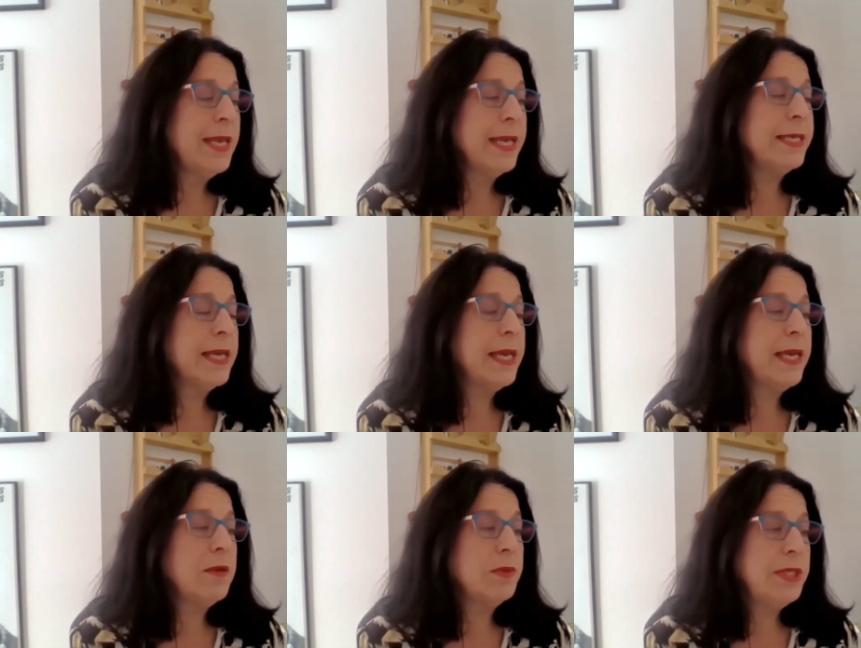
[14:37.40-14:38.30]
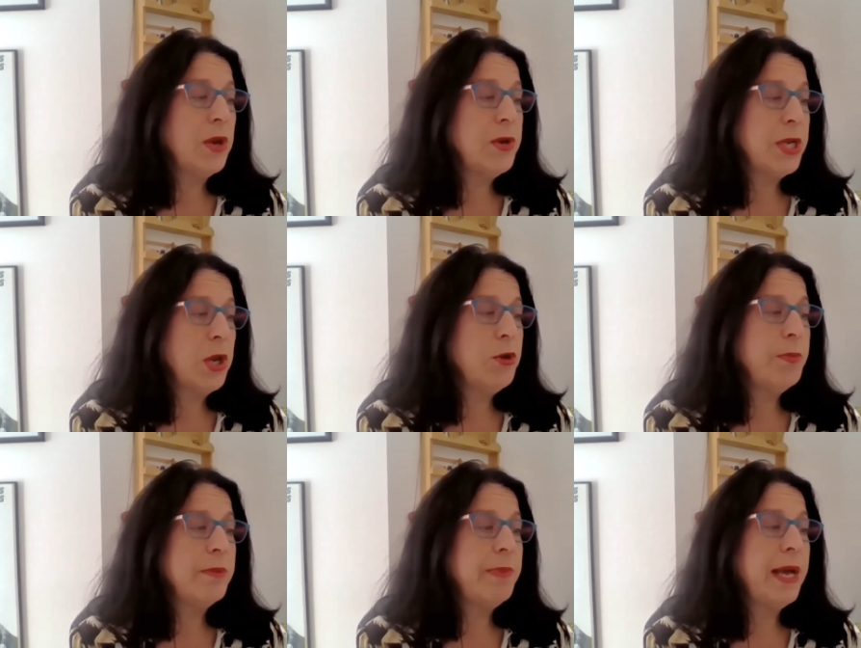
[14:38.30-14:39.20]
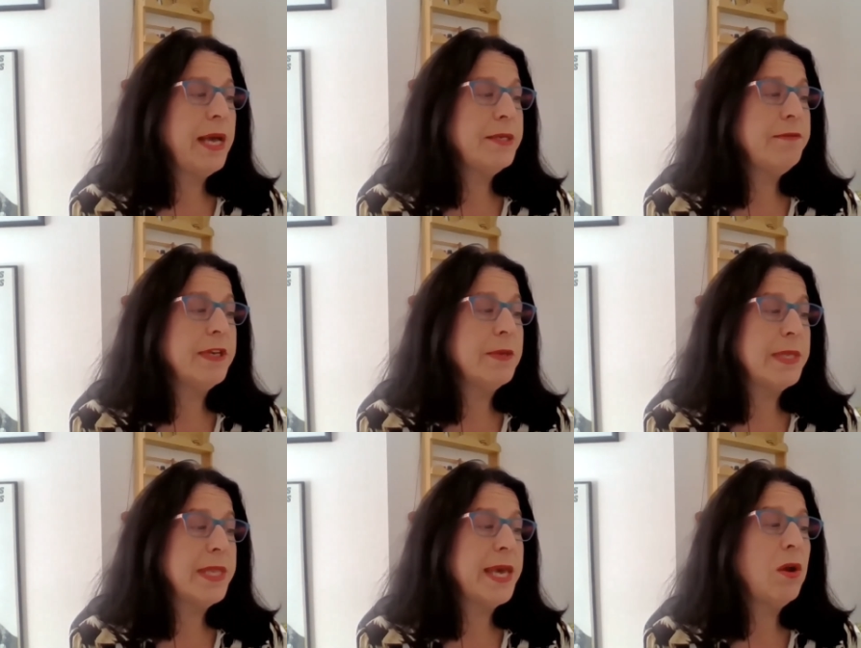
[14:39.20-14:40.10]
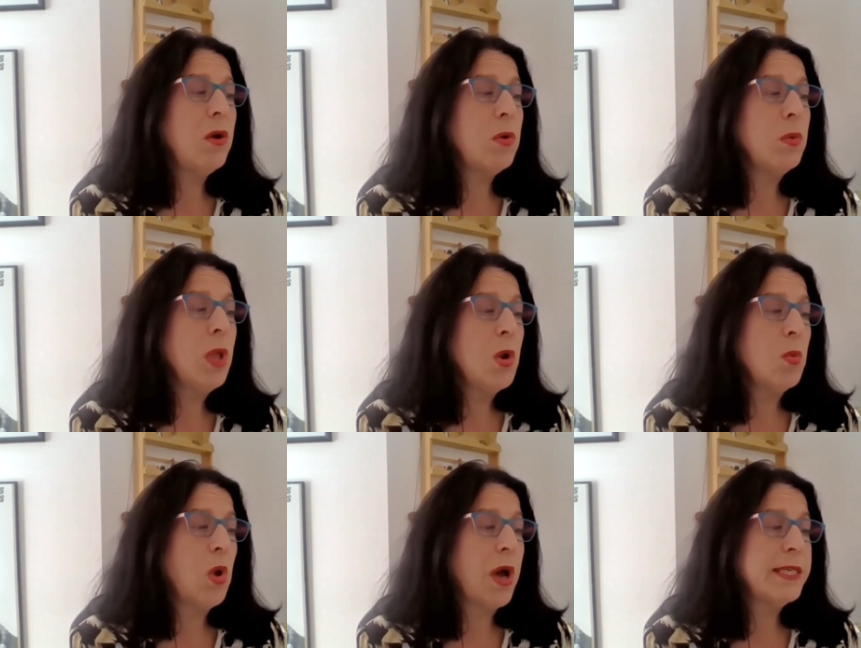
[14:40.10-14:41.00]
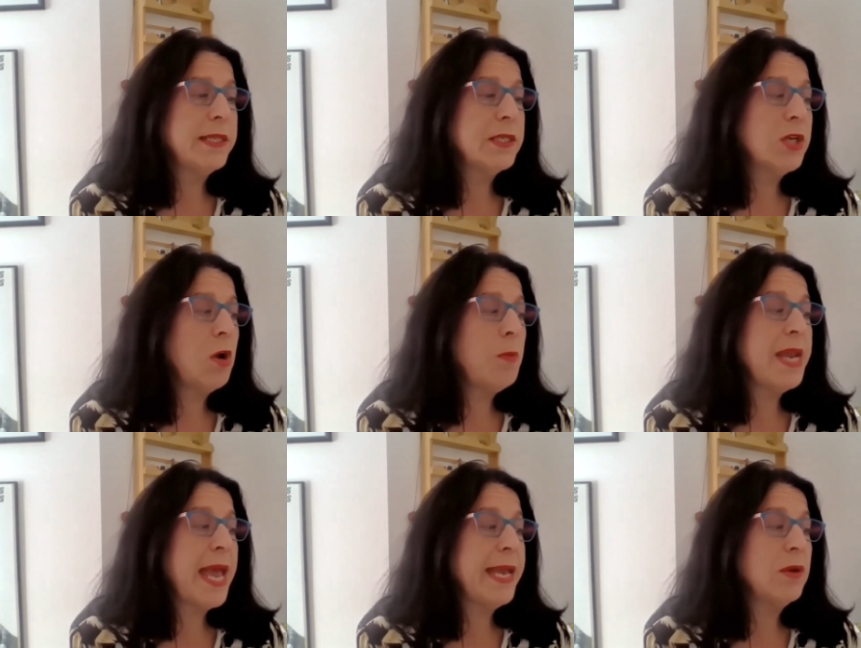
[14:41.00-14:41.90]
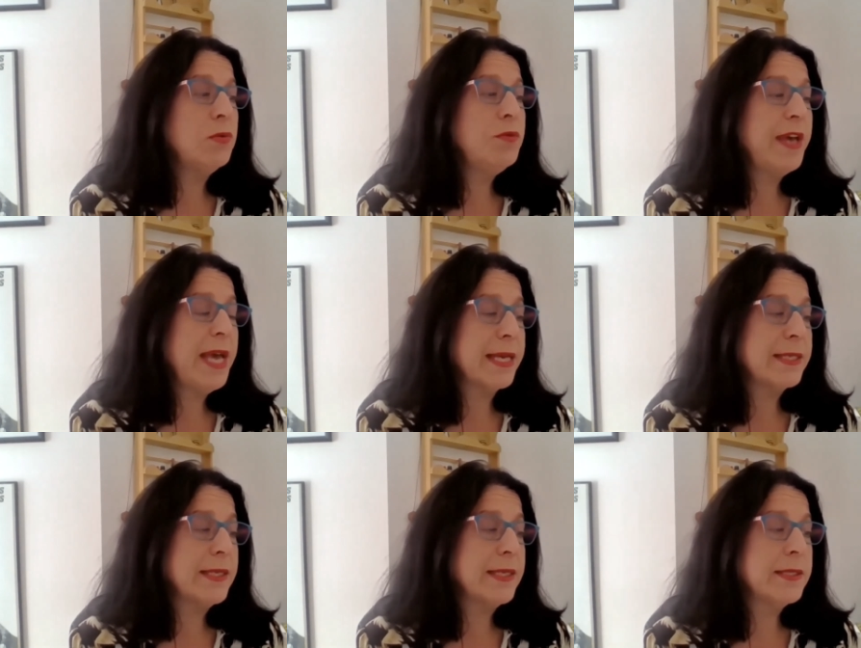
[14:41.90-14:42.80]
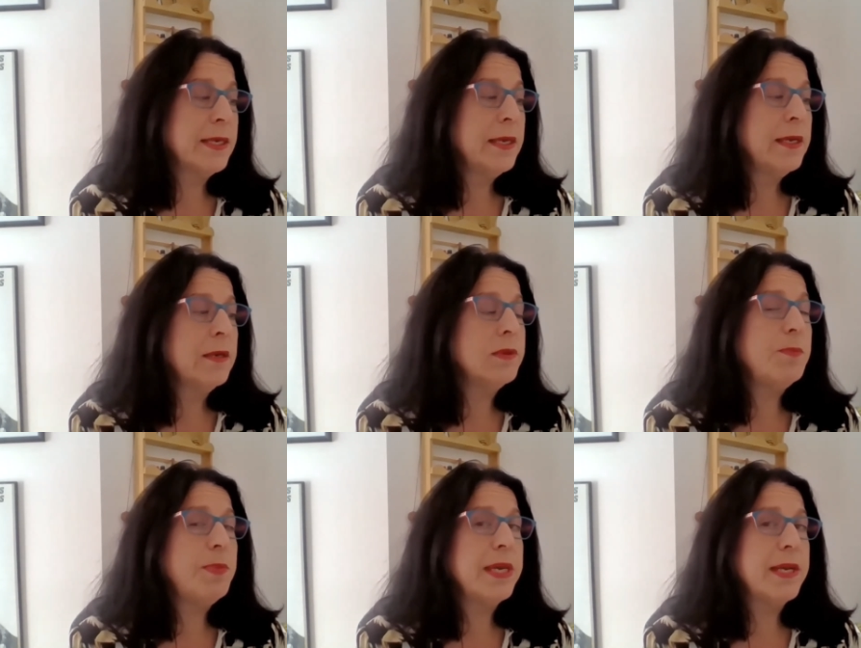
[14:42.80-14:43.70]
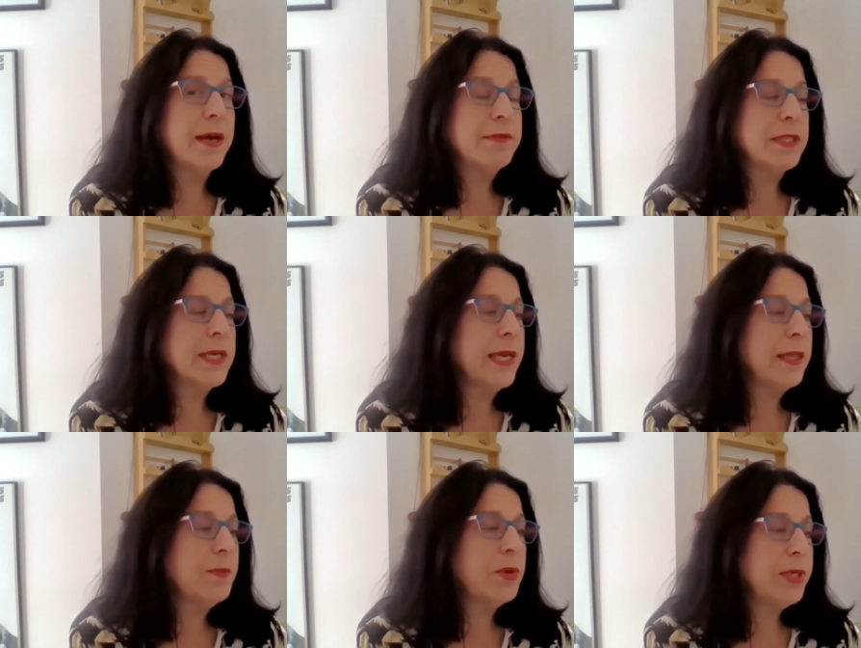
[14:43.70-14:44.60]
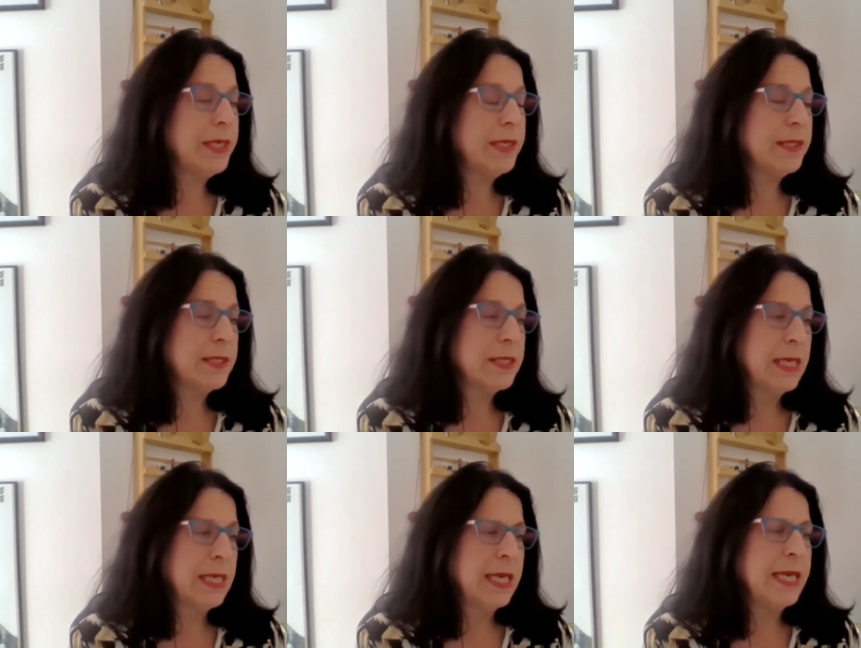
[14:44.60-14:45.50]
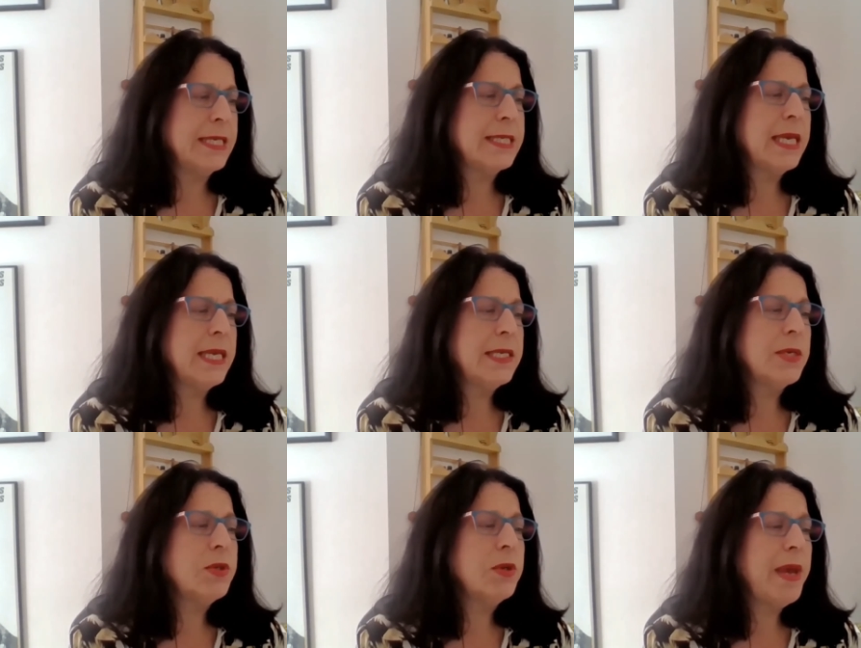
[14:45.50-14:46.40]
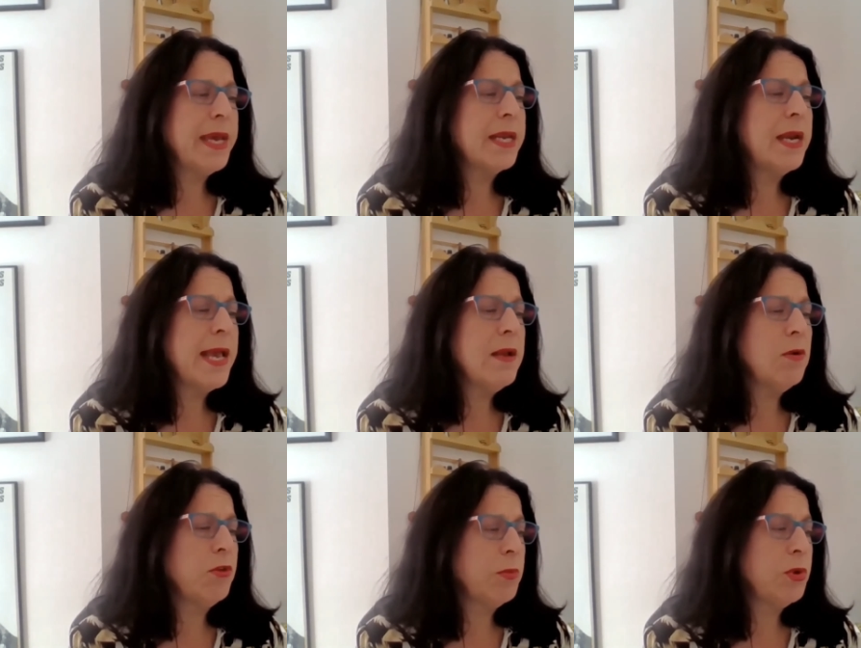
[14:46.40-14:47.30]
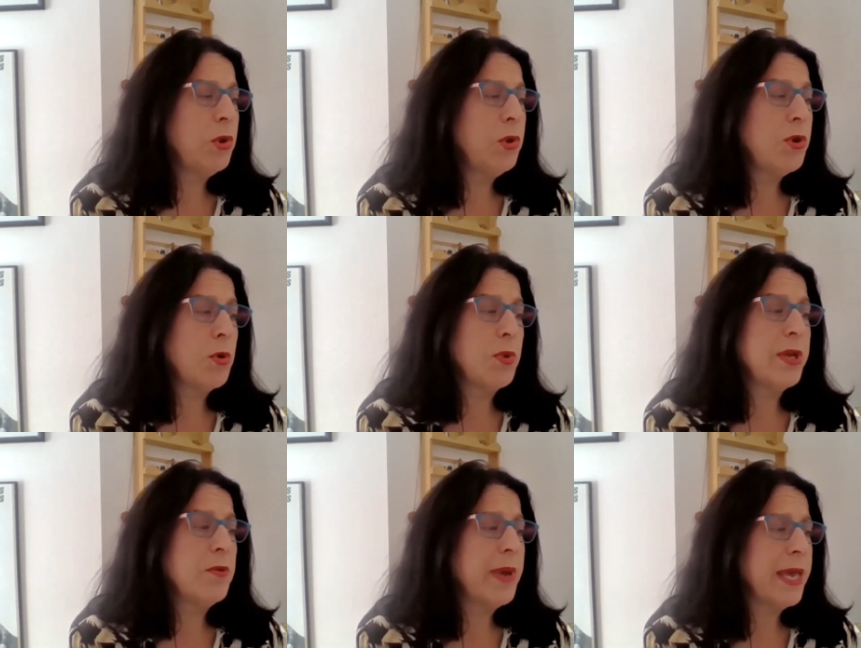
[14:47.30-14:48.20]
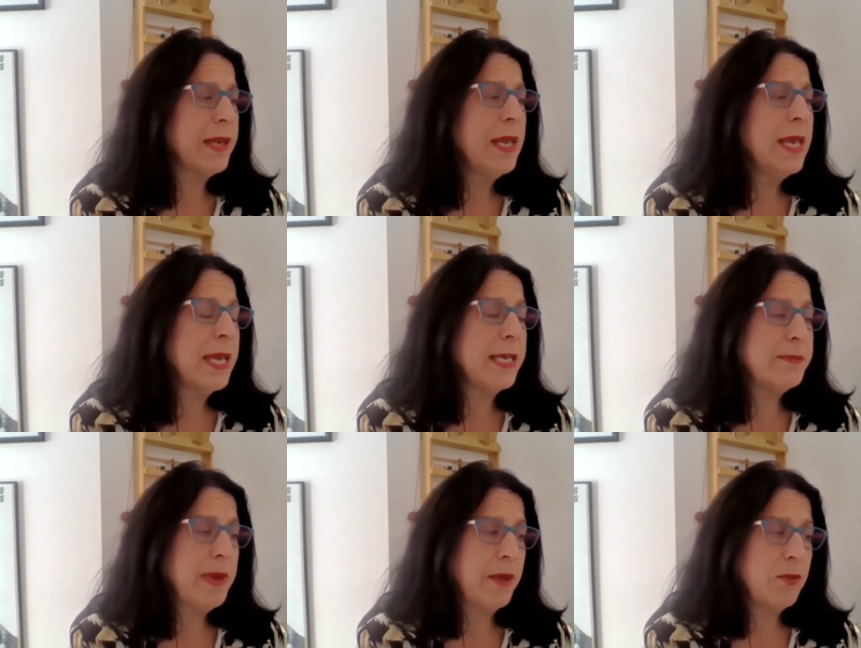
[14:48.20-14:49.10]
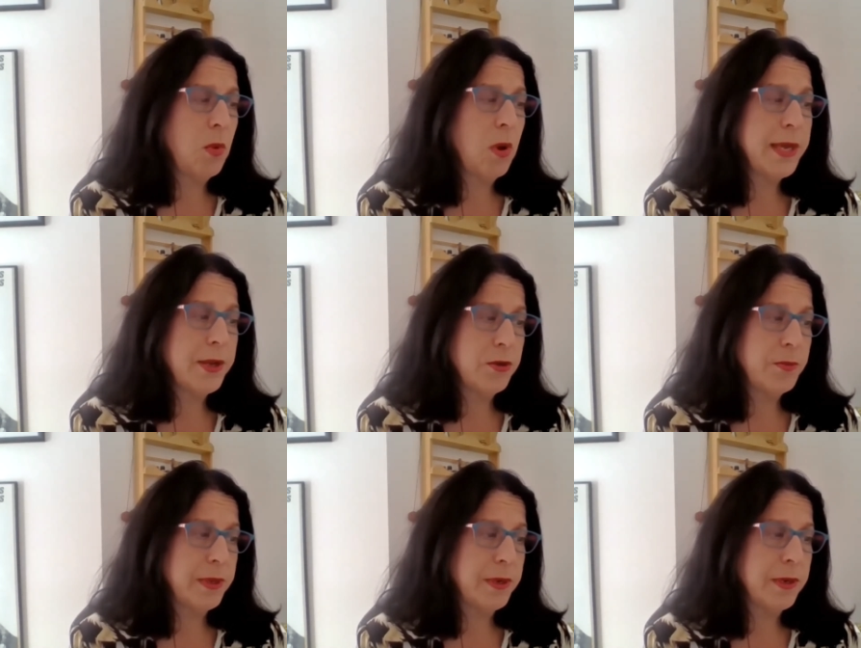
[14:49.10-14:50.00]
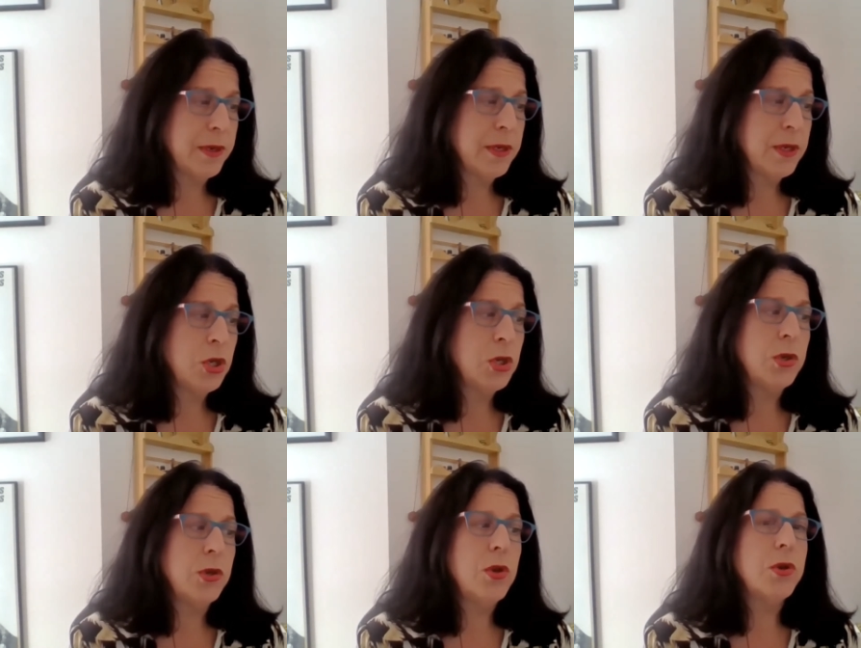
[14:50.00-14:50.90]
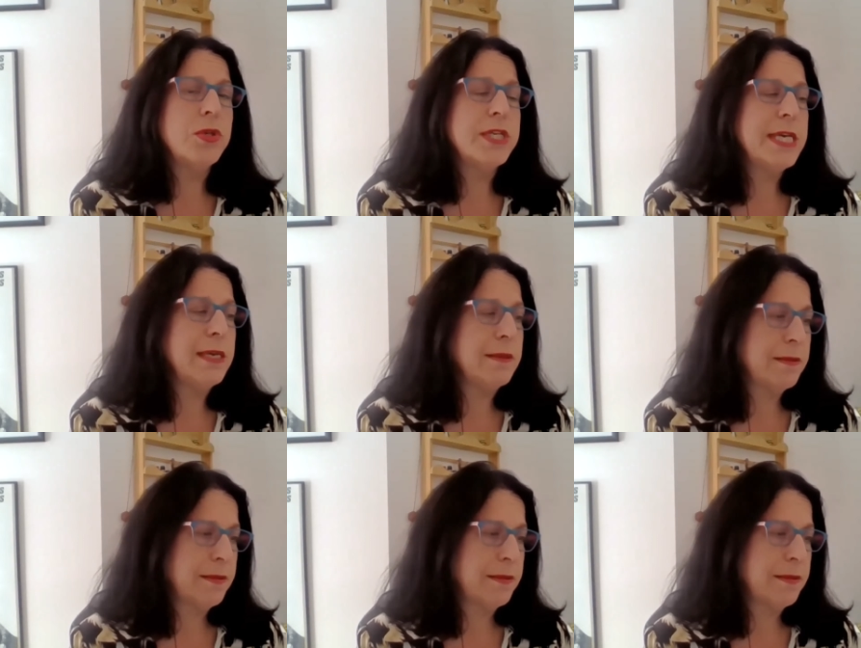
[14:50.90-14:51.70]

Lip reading: His head was the only open part of him, and that hole, right at the top and angled for access, was big enough to take the bodies. His head tilted back at an angle that would hurt a real man, his mouth wide open. No teeth.